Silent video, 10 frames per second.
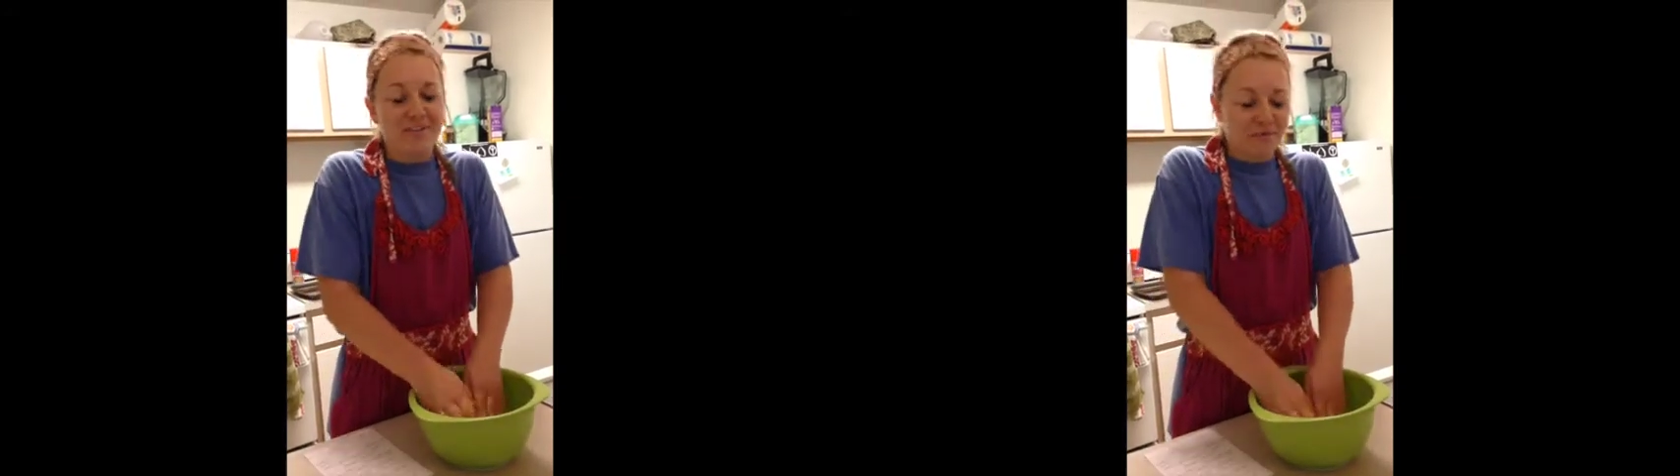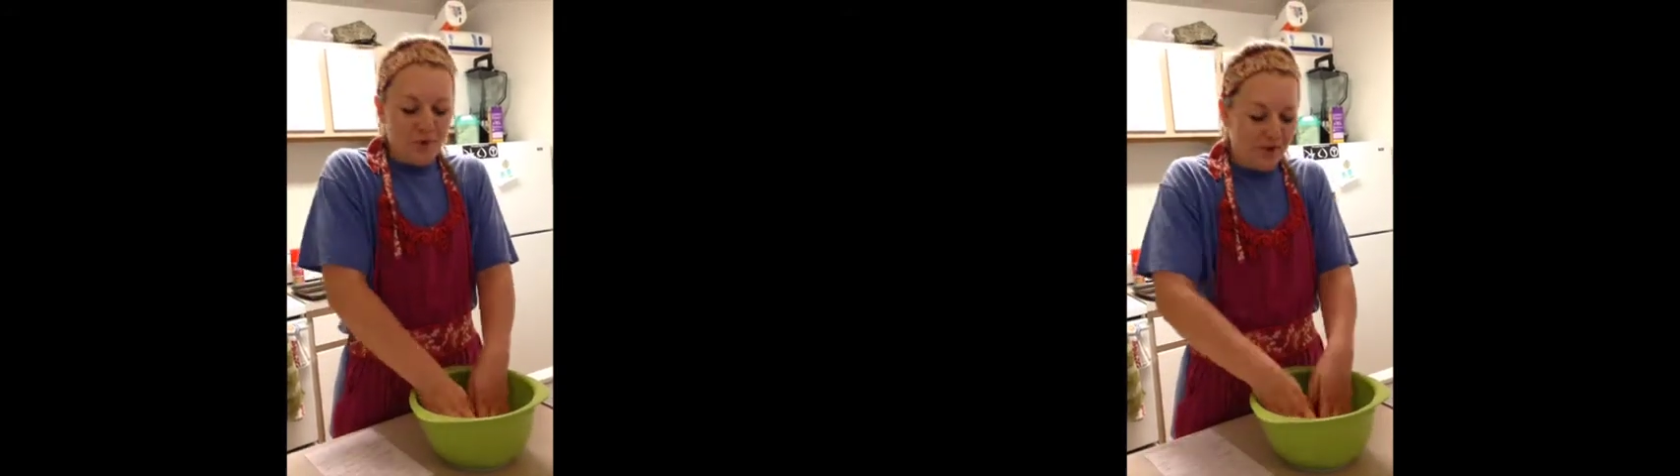
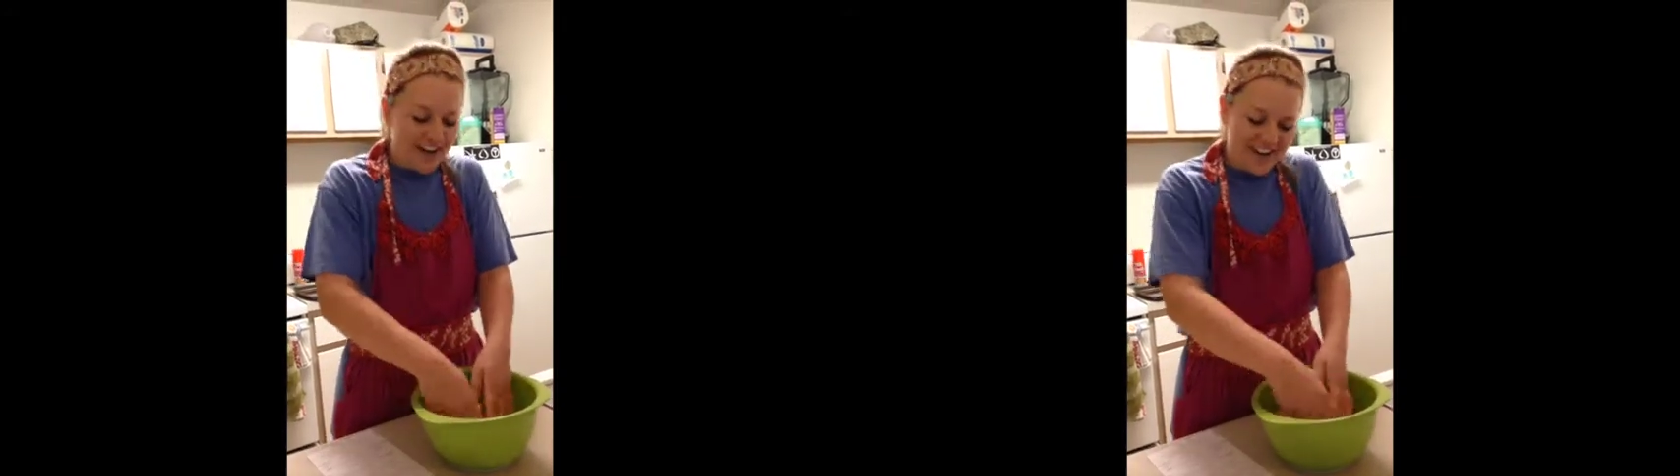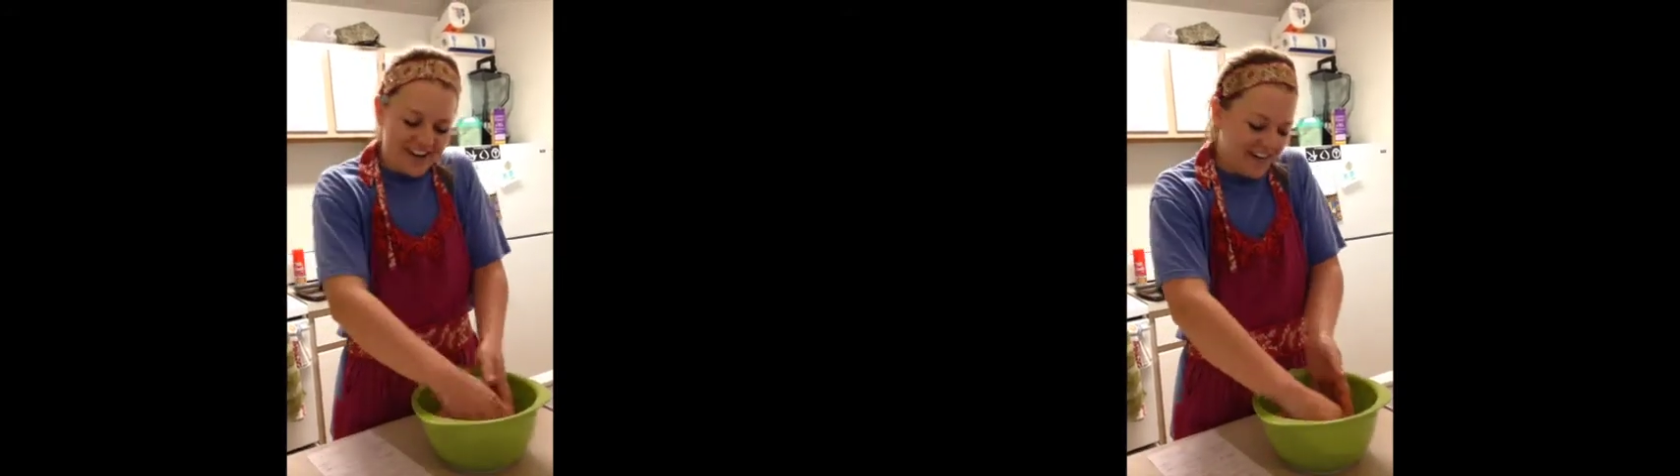
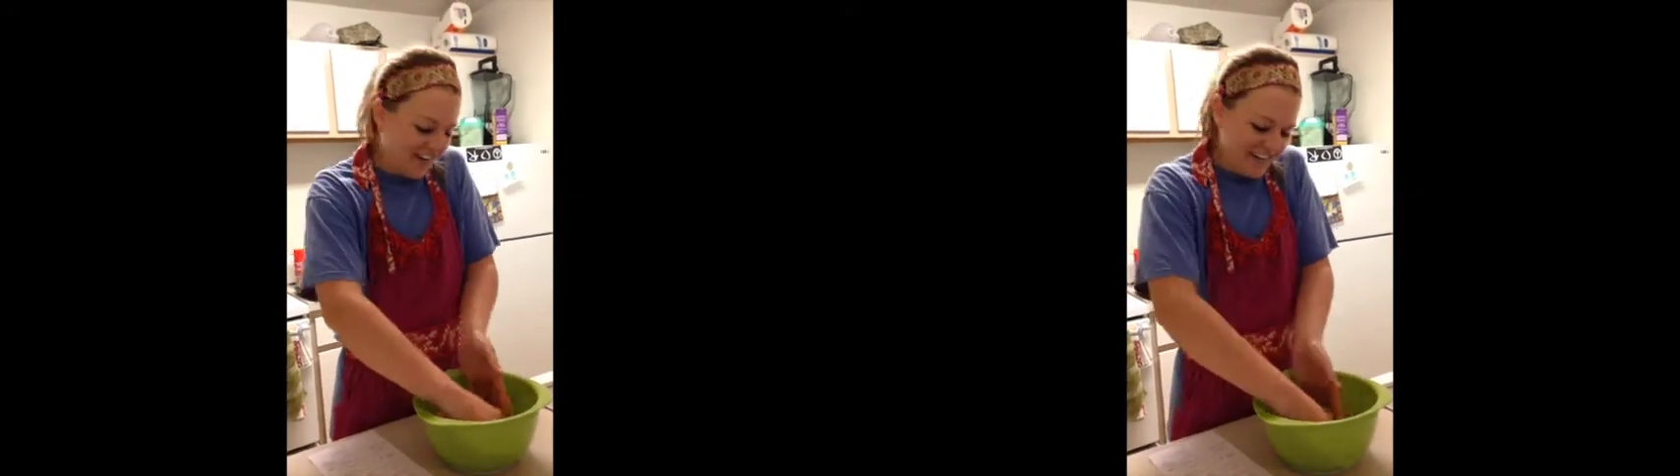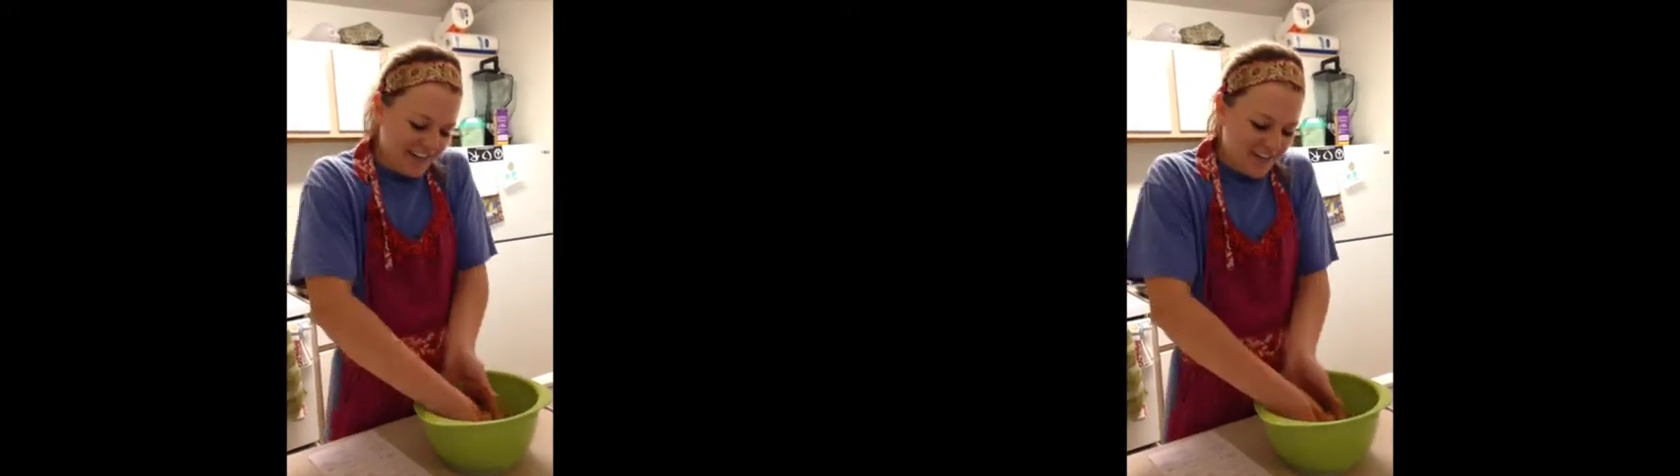afford
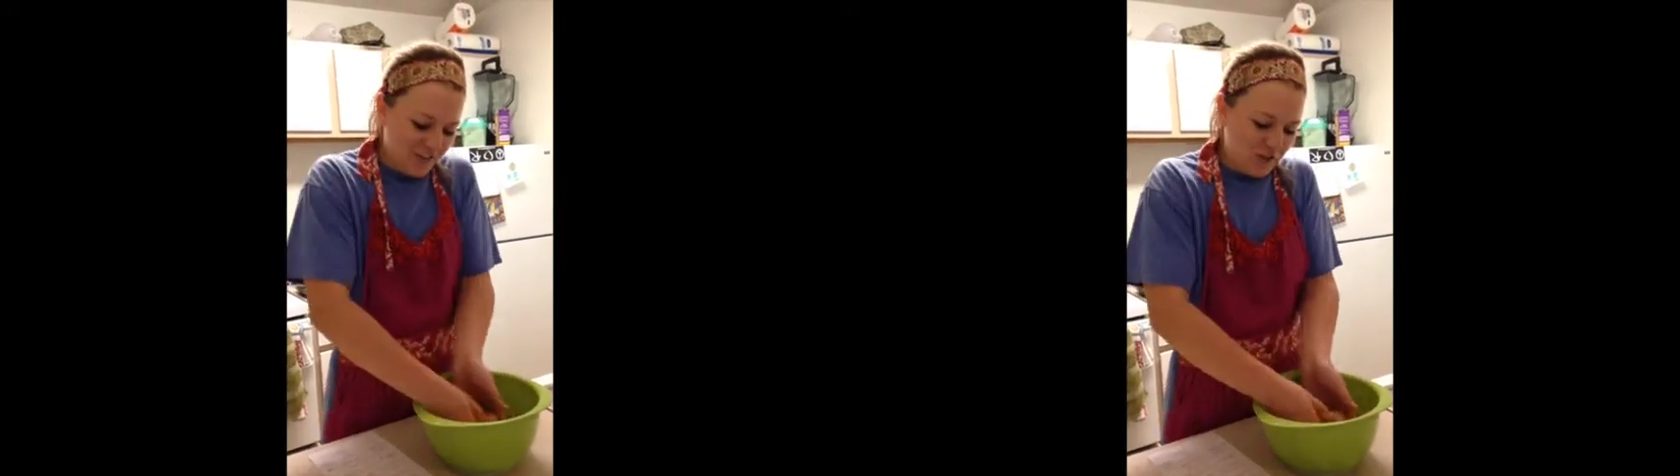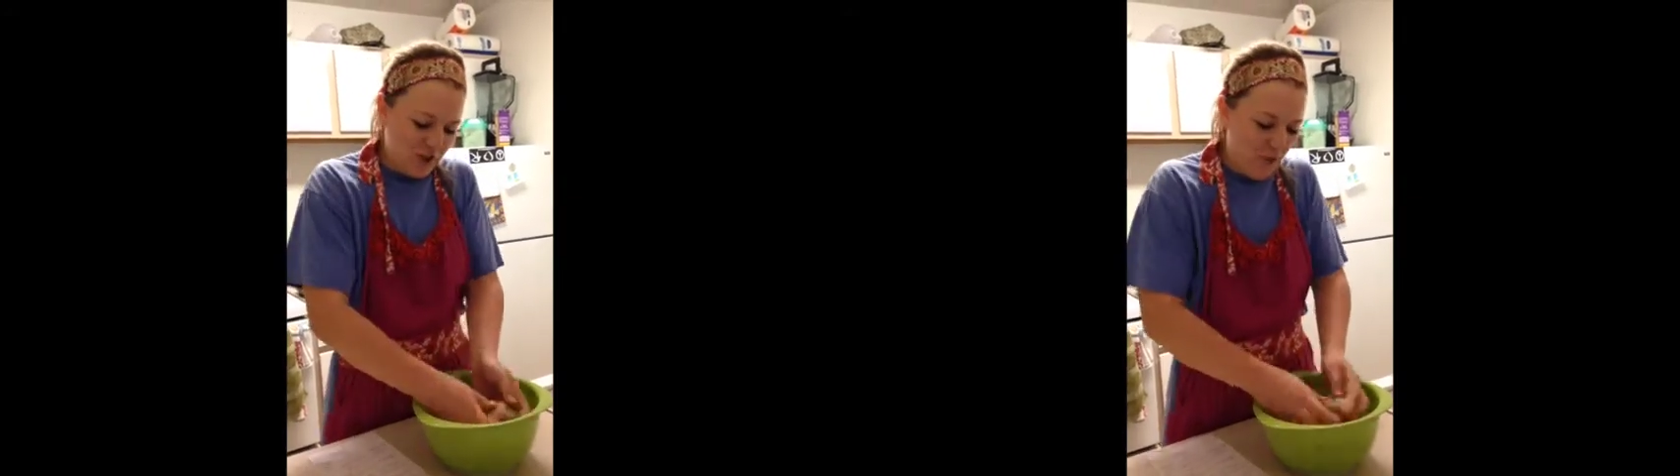
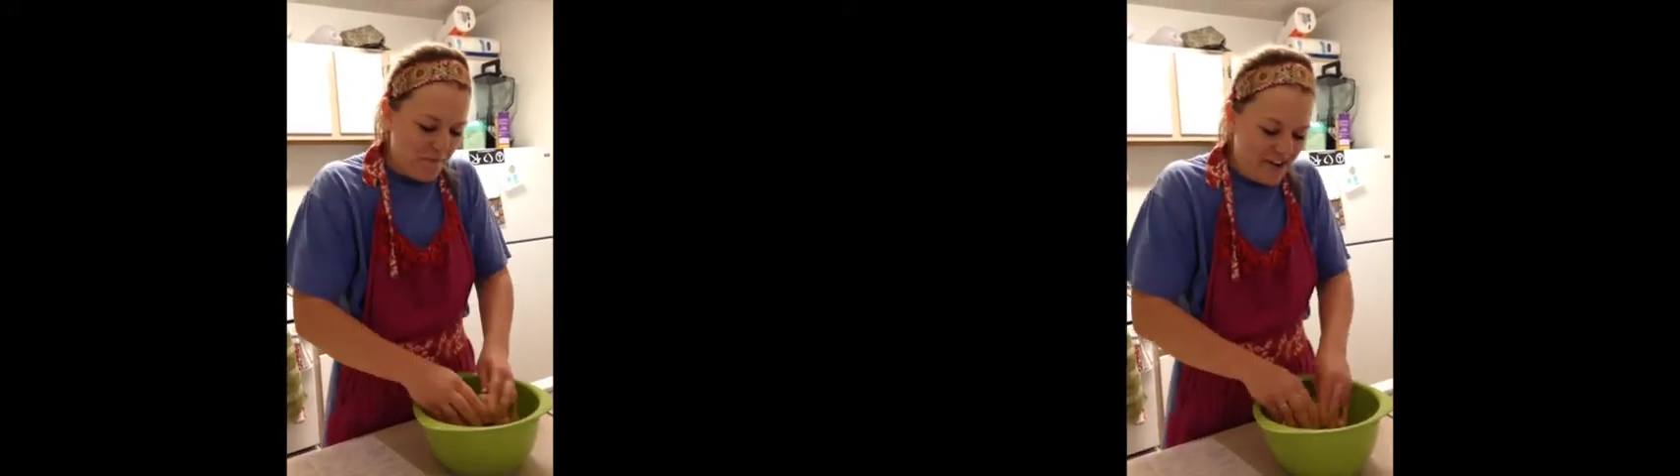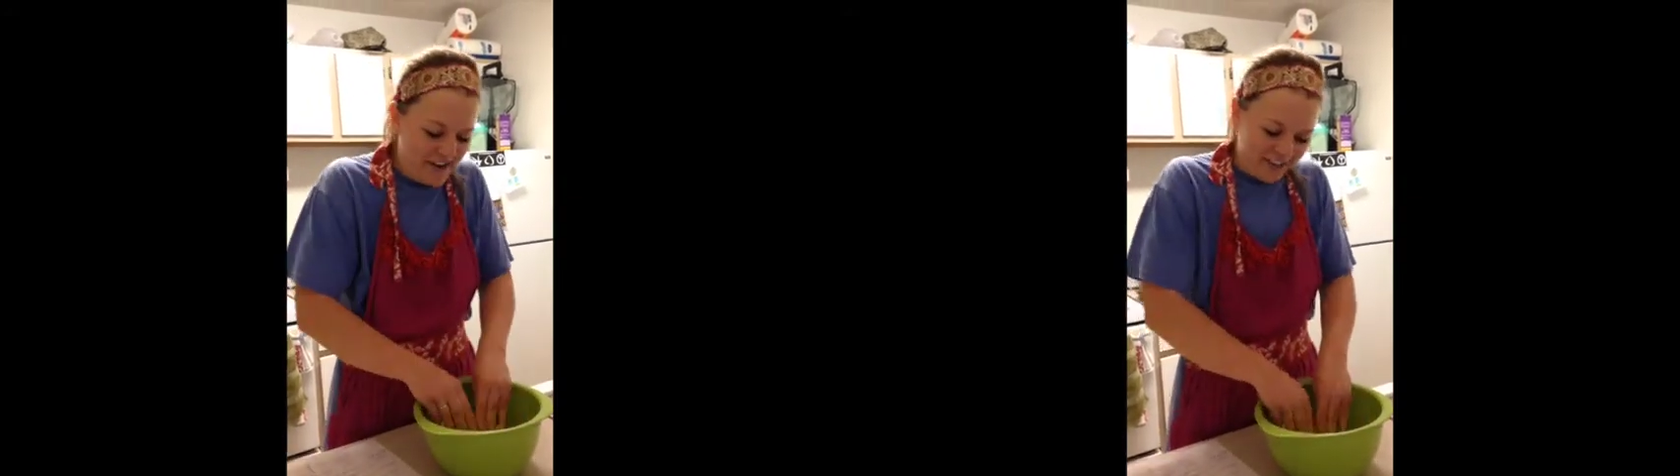so
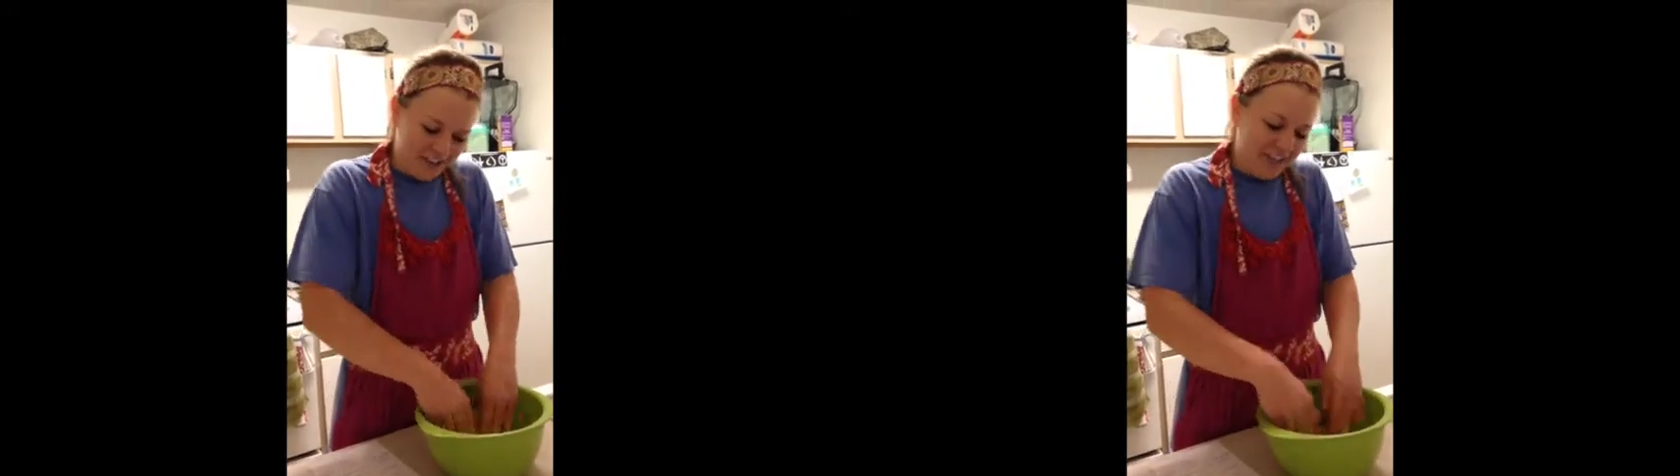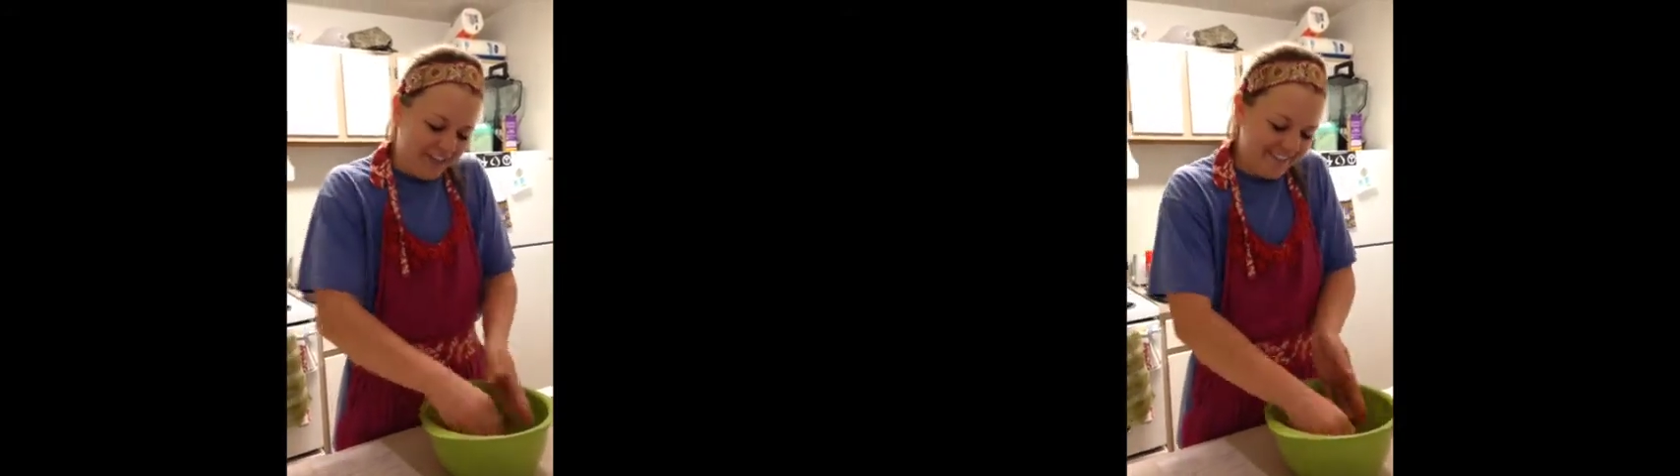much.